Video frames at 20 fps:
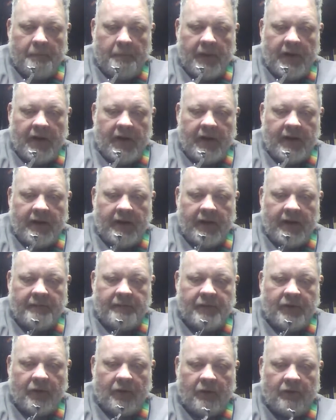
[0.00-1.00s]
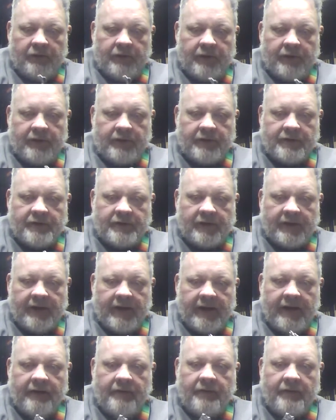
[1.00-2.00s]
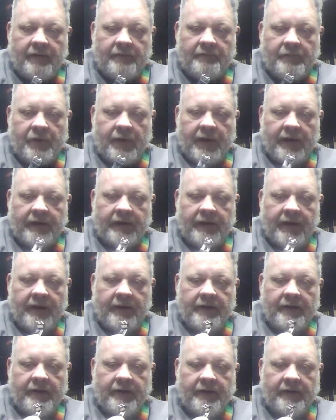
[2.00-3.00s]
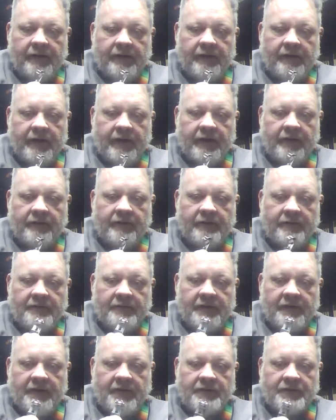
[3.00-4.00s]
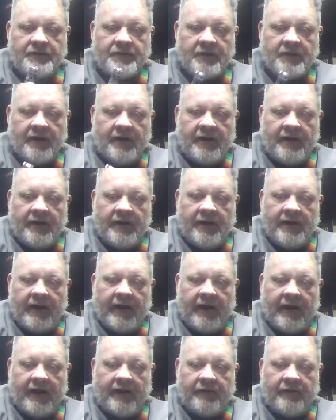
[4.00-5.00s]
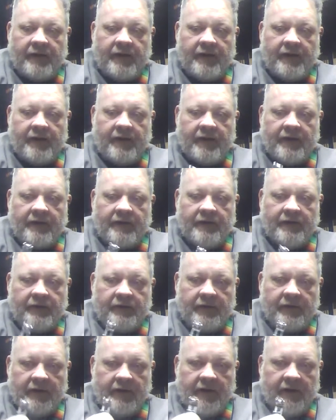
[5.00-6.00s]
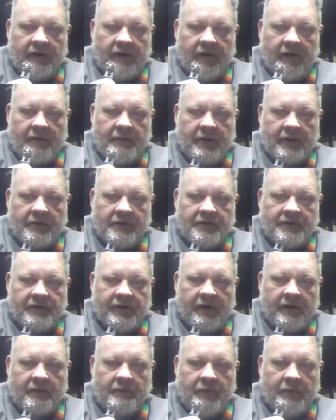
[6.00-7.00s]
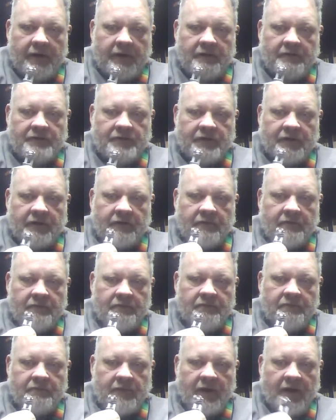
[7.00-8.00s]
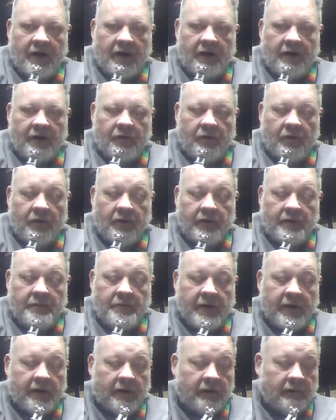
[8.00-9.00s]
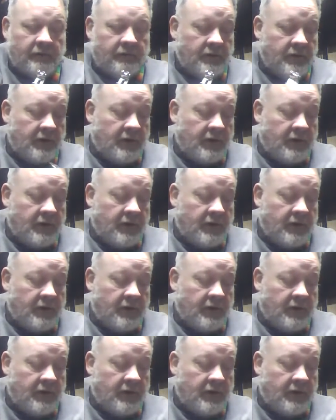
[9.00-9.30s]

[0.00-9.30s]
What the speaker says: But I'm told that there's lead impregnated in these, and that you can get a lot better sound by using higher quality metal.